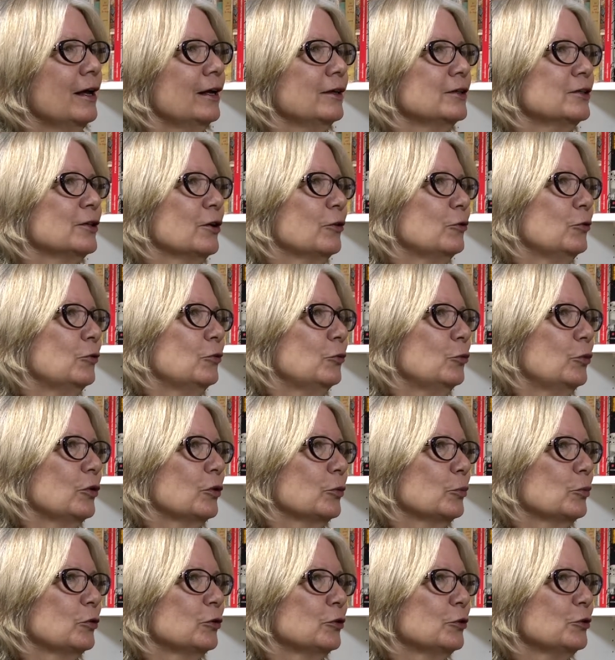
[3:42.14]
So
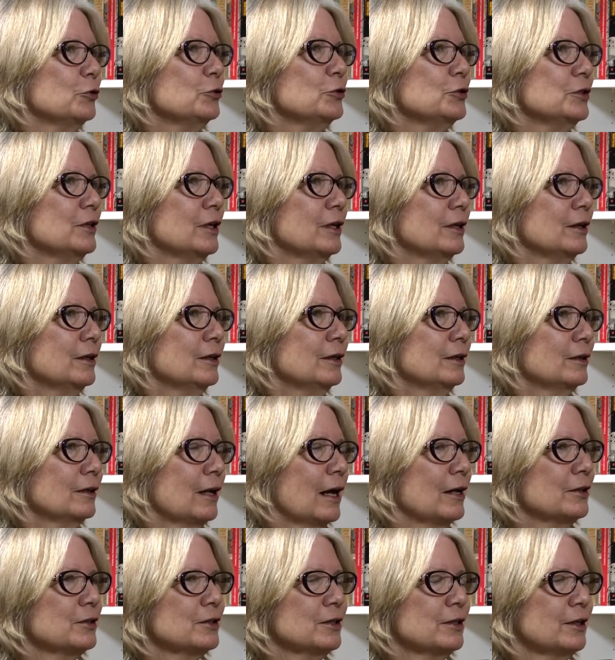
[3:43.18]
we're producing
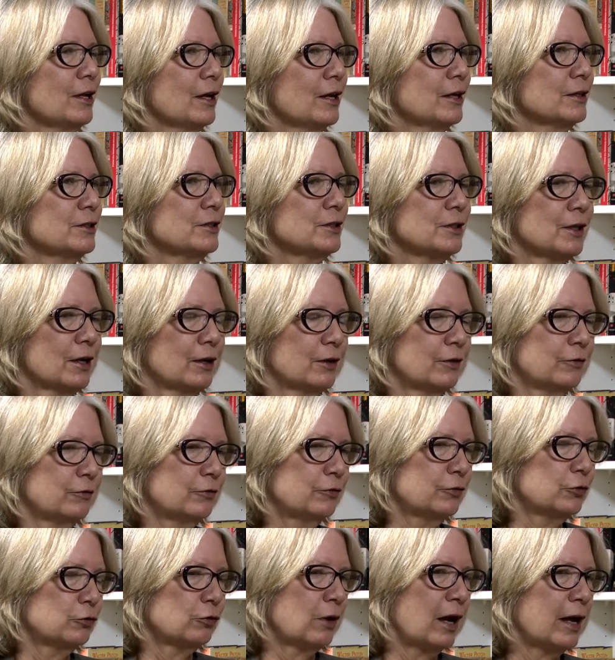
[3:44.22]
lots and lots
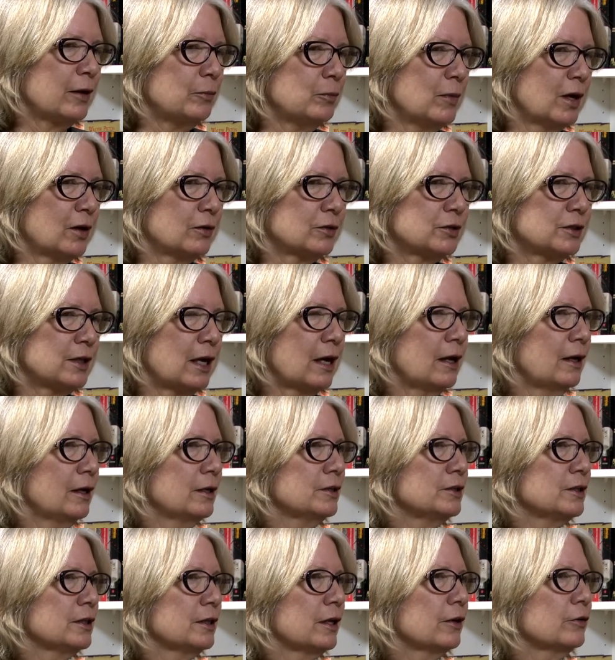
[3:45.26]
of dried milk
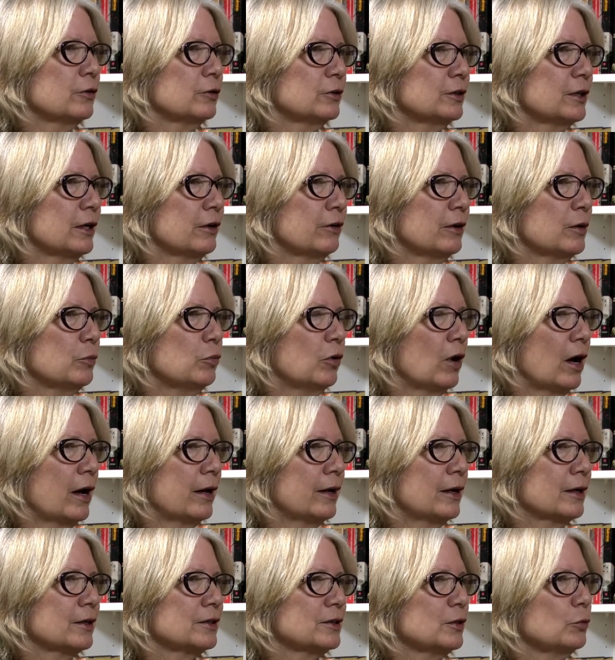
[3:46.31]
solids and other dairy
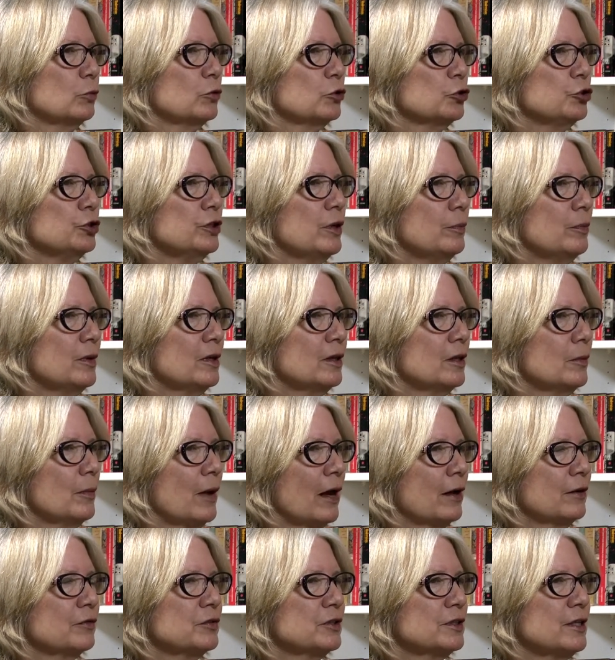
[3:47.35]
products, and we're shipping them
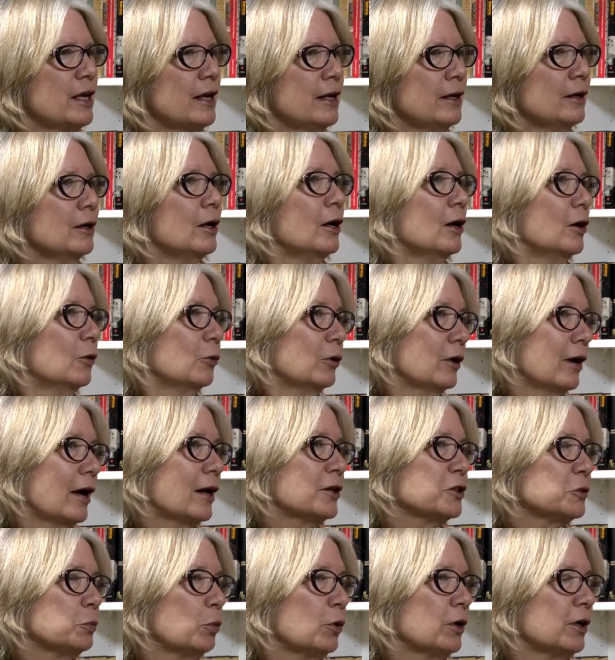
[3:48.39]
out of state. We're
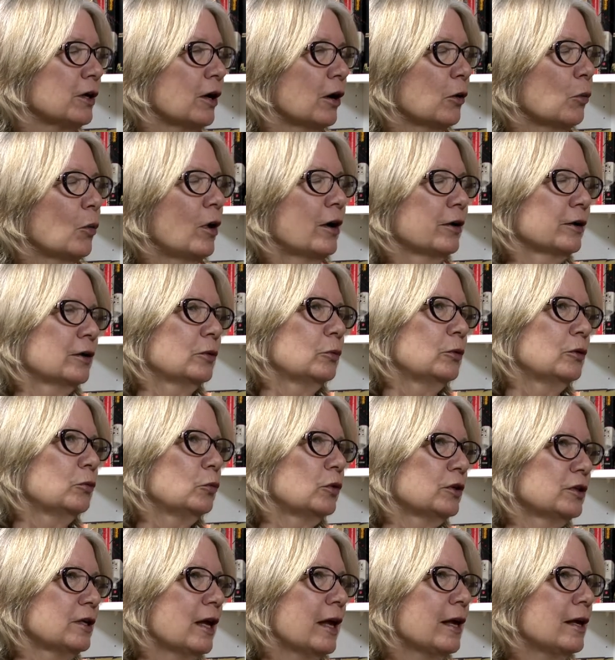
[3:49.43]
exporting our water.
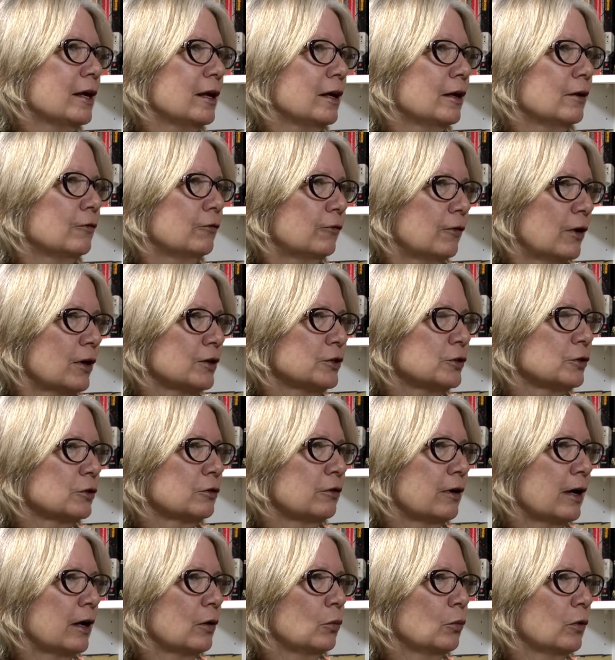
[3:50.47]
We're taking fossil
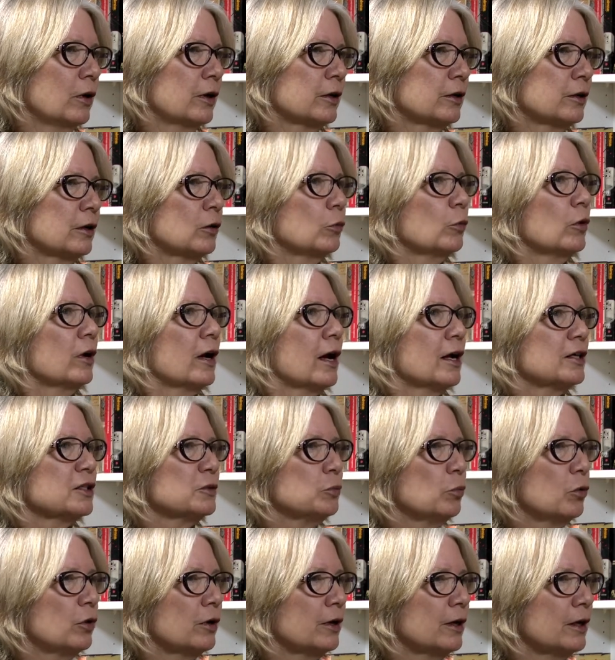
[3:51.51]
groundwater and we're
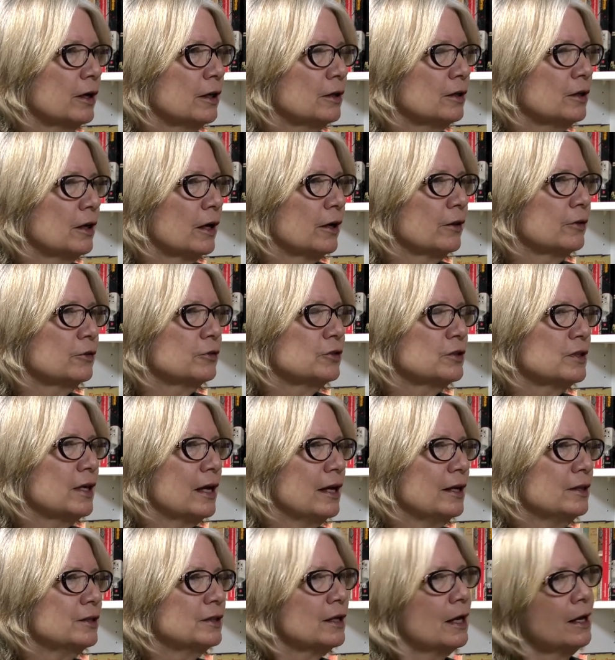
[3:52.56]
exporting it to other
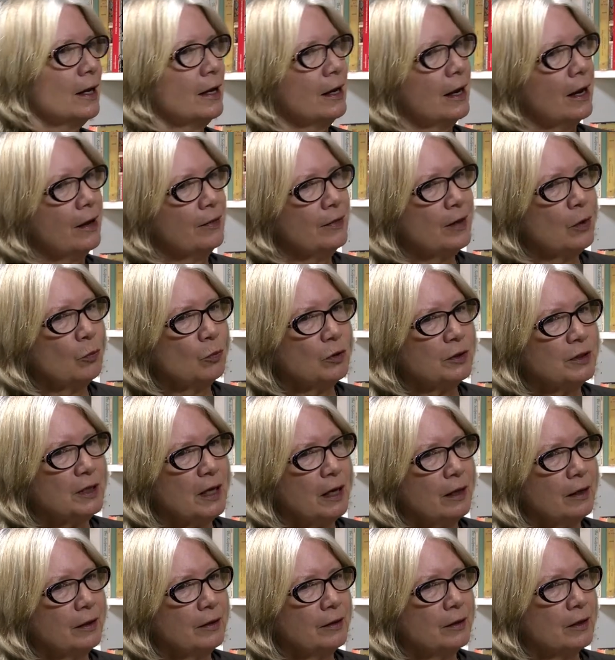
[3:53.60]
states. And then we're
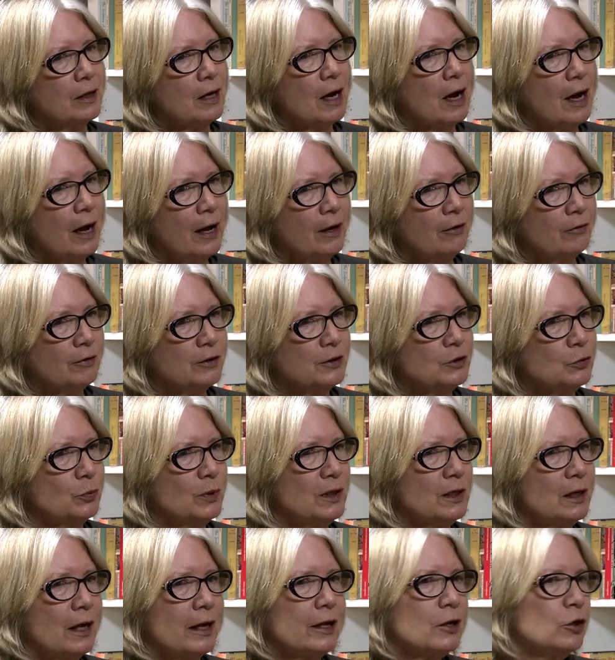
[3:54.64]
telling the Congress,
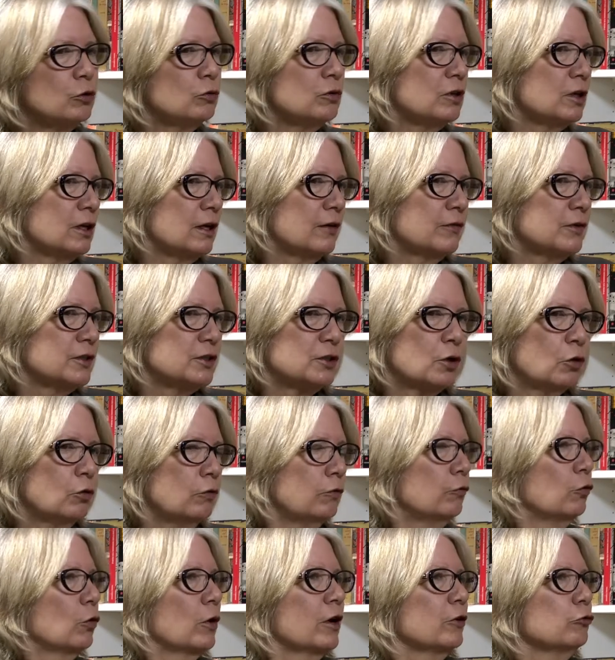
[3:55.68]
we'd like you to give us,
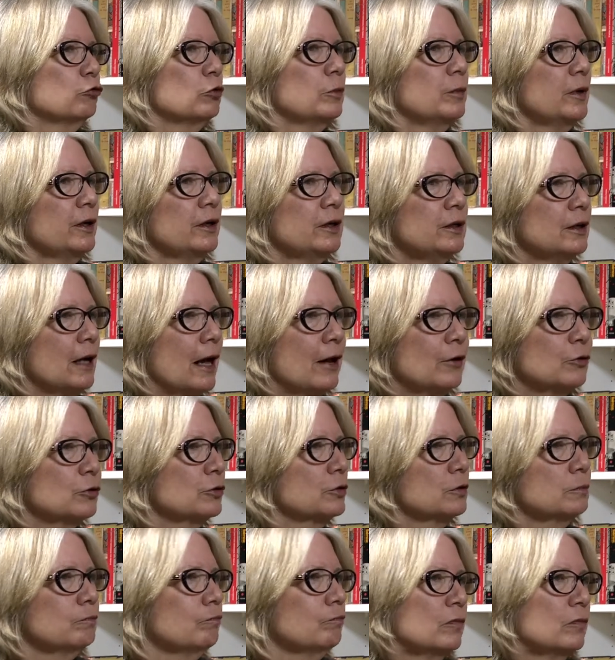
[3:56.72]
$400 million or
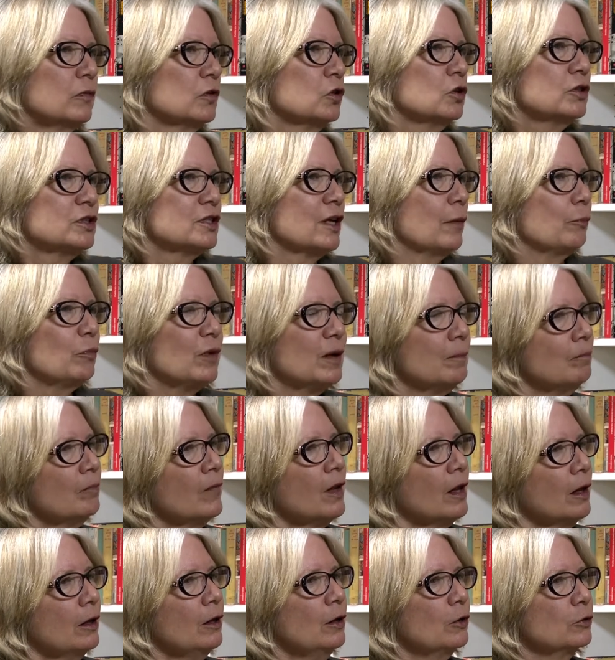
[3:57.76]
just something,
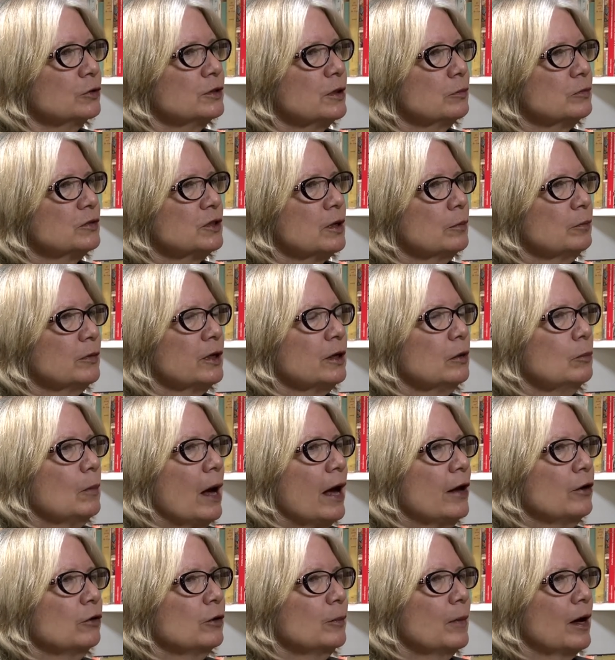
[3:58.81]
you know, some little
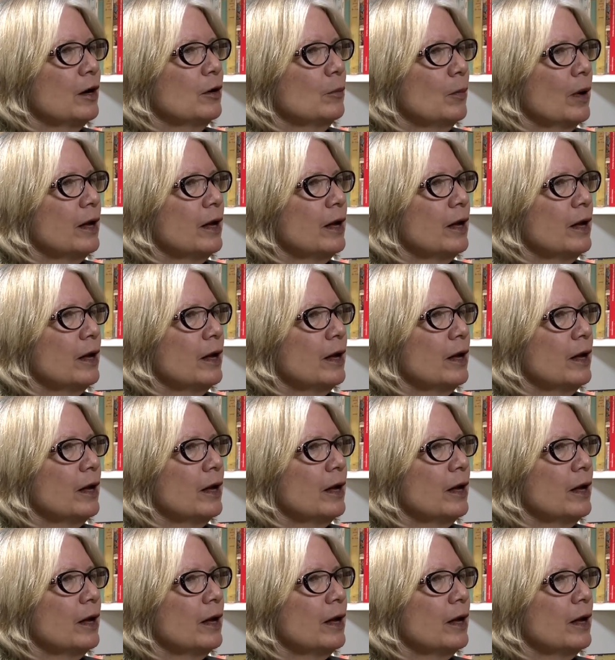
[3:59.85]
minor amount of